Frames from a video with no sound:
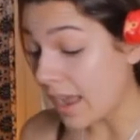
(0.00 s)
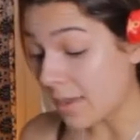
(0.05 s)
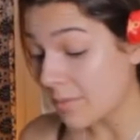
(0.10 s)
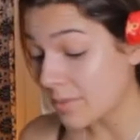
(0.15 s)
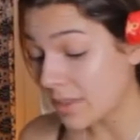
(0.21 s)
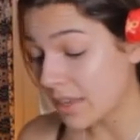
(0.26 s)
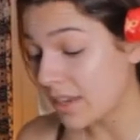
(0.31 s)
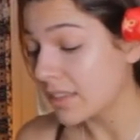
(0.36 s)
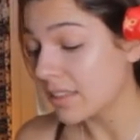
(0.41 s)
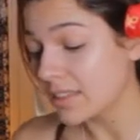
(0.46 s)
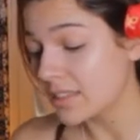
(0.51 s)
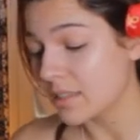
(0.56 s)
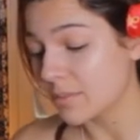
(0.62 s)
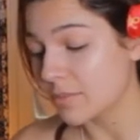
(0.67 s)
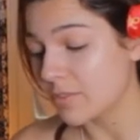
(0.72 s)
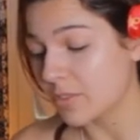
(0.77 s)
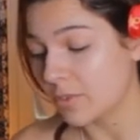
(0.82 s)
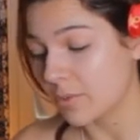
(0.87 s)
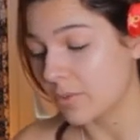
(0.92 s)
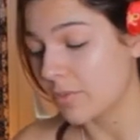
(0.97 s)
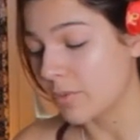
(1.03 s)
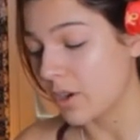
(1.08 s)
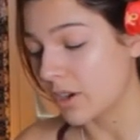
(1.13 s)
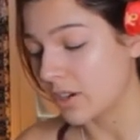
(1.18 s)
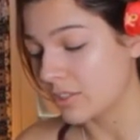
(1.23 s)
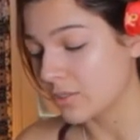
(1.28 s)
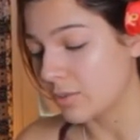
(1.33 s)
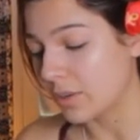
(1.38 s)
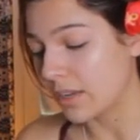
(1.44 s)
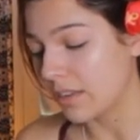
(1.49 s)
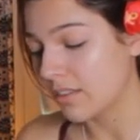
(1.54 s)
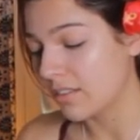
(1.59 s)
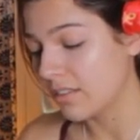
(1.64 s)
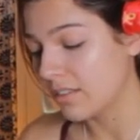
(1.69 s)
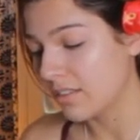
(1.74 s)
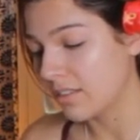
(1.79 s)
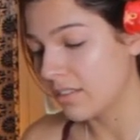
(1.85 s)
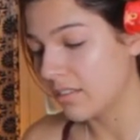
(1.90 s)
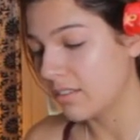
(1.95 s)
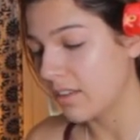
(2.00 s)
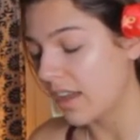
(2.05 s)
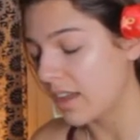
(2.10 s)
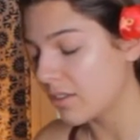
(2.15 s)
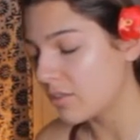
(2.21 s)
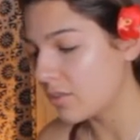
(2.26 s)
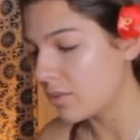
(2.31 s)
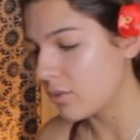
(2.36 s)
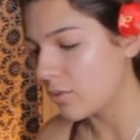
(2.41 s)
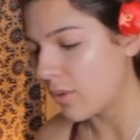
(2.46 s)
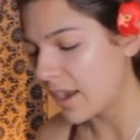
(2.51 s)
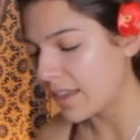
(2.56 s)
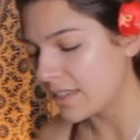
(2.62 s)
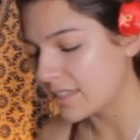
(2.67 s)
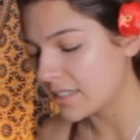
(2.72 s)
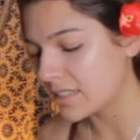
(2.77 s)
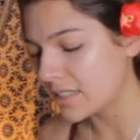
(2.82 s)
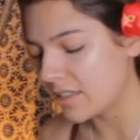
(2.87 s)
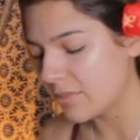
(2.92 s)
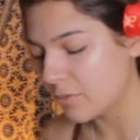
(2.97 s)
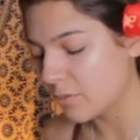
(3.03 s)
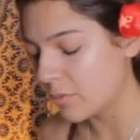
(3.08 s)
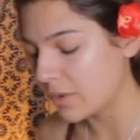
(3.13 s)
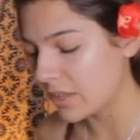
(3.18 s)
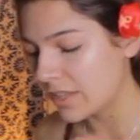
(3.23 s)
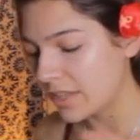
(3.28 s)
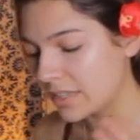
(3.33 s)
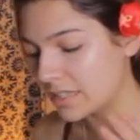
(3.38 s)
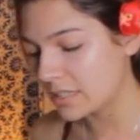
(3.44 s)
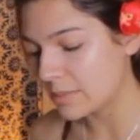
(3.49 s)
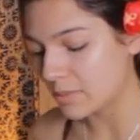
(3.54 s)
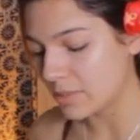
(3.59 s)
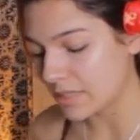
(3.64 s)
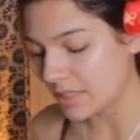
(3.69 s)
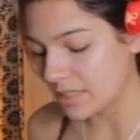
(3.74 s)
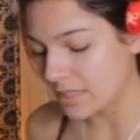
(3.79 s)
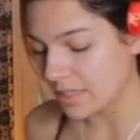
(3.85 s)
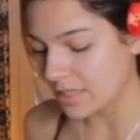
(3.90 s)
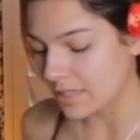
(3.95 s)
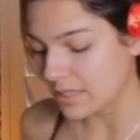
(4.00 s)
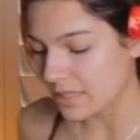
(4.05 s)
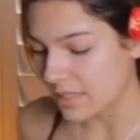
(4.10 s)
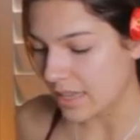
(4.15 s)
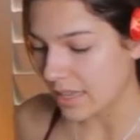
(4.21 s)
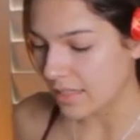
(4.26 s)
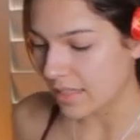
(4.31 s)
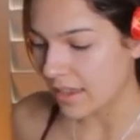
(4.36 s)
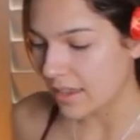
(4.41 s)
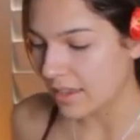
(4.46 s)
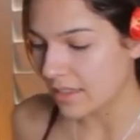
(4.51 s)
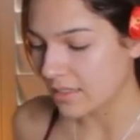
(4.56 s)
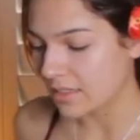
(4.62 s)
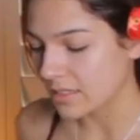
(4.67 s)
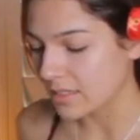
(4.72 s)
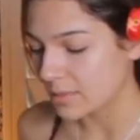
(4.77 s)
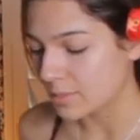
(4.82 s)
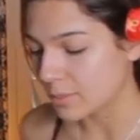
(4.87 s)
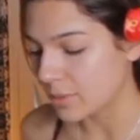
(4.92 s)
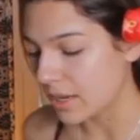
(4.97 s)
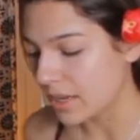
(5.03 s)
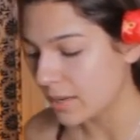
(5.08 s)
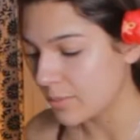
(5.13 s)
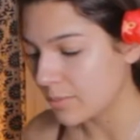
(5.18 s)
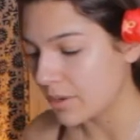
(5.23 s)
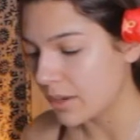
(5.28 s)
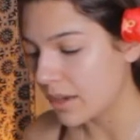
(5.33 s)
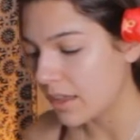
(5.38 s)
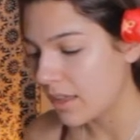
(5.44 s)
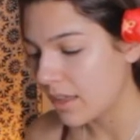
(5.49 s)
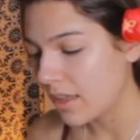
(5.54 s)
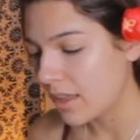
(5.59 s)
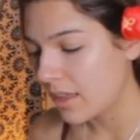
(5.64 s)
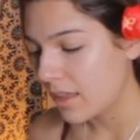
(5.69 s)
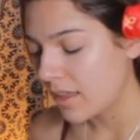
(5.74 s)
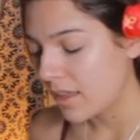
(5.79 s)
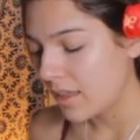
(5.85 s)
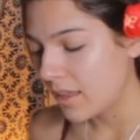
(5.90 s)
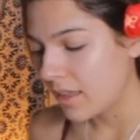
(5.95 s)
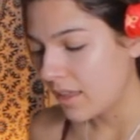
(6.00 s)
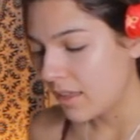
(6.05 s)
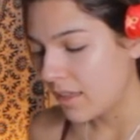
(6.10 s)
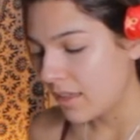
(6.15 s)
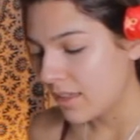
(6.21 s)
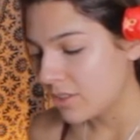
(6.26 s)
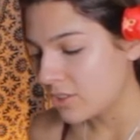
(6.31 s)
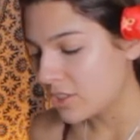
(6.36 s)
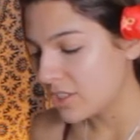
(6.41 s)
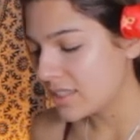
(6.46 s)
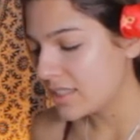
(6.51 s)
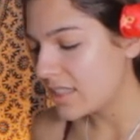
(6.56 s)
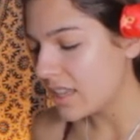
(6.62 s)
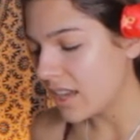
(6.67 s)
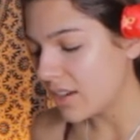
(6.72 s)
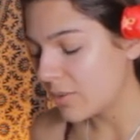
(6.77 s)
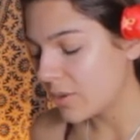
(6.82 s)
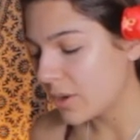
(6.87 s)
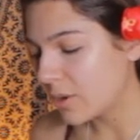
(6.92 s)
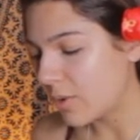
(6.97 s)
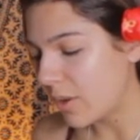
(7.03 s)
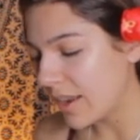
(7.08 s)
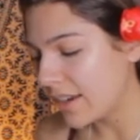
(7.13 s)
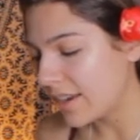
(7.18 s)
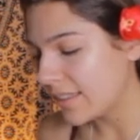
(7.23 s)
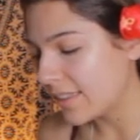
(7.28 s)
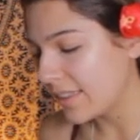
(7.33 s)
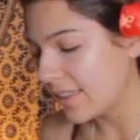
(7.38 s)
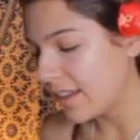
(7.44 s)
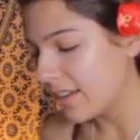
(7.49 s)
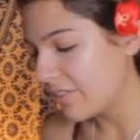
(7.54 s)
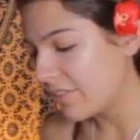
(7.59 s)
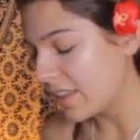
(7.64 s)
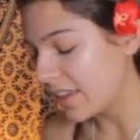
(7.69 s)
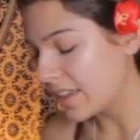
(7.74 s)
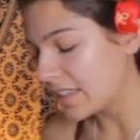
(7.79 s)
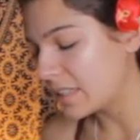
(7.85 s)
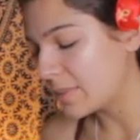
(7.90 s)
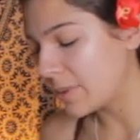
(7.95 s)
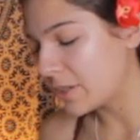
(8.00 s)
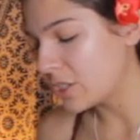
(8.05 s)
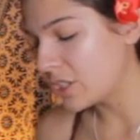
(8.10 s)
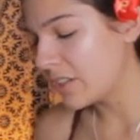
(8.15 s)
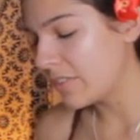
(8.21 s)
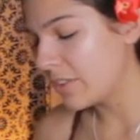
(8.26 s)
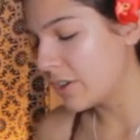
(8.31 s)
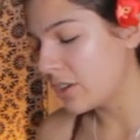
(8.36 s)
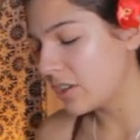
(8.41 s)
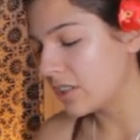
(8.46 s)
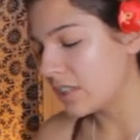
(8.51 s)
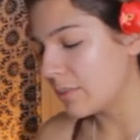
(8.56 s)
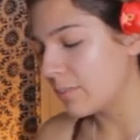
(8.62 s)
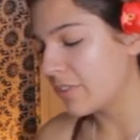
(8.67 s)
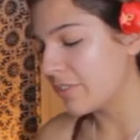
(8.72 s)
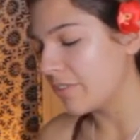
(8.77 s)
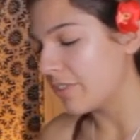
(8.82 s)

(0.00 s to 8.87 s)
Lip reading: am getting that some of you have walked away. I don't know why. It doesn't even really explicitly say that in the spread, but just the unrequited love thing, especially if you're a Libra